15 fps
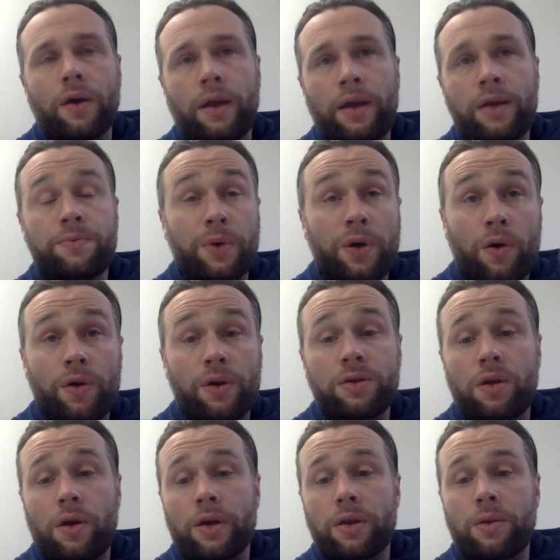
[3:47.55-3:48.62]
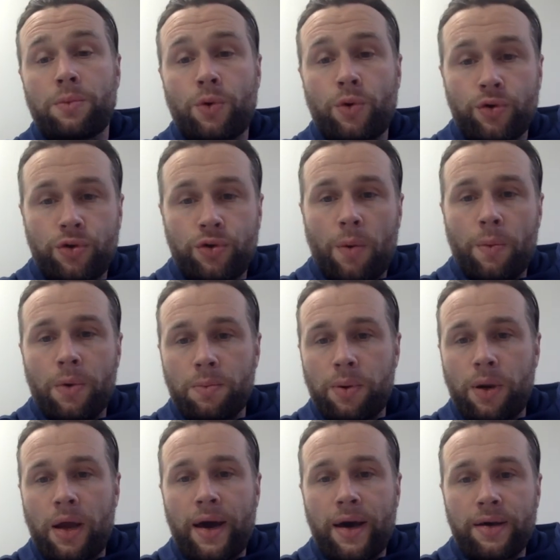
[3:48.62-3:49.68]
let's be honest, like the more
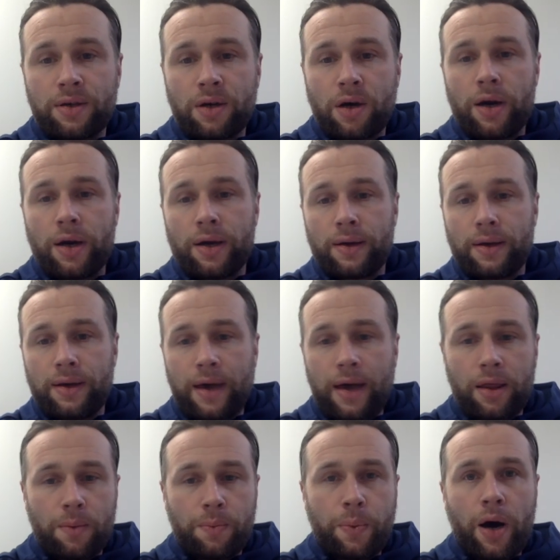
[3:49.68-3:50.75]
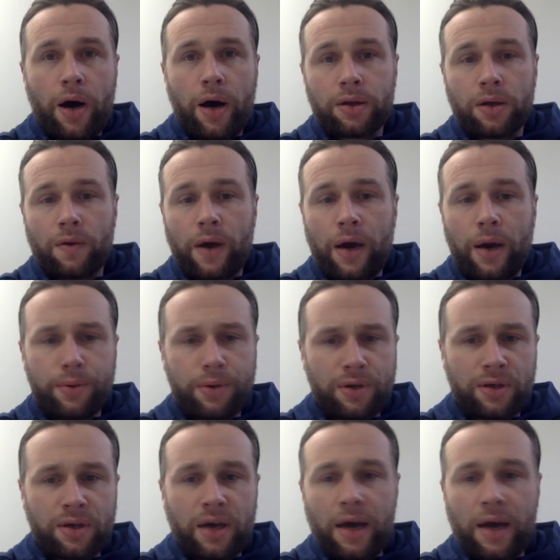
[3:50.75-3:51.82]
dominant players kind of get the puck, they're able
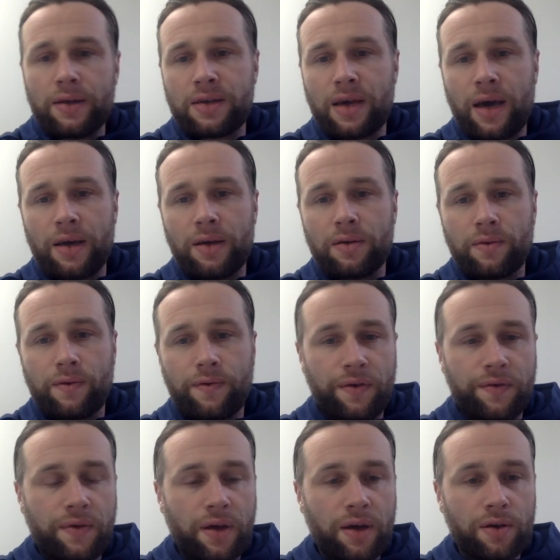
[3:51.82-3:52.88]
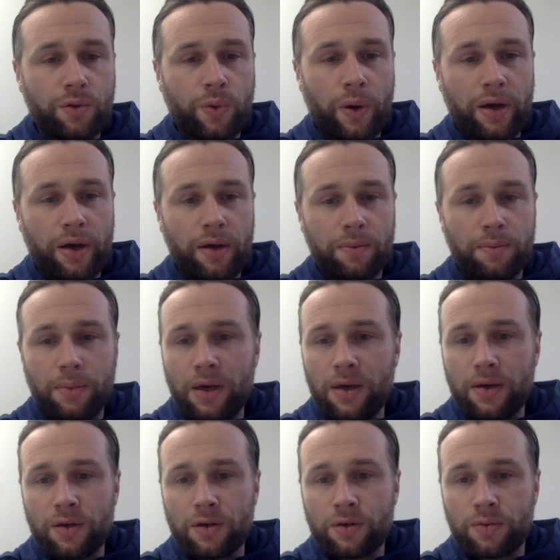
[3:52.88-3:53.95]
to skate 10, 15, 20
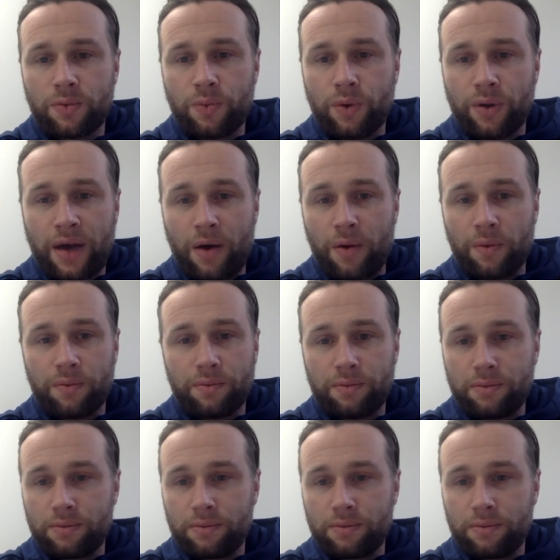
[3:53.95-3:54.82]
meters without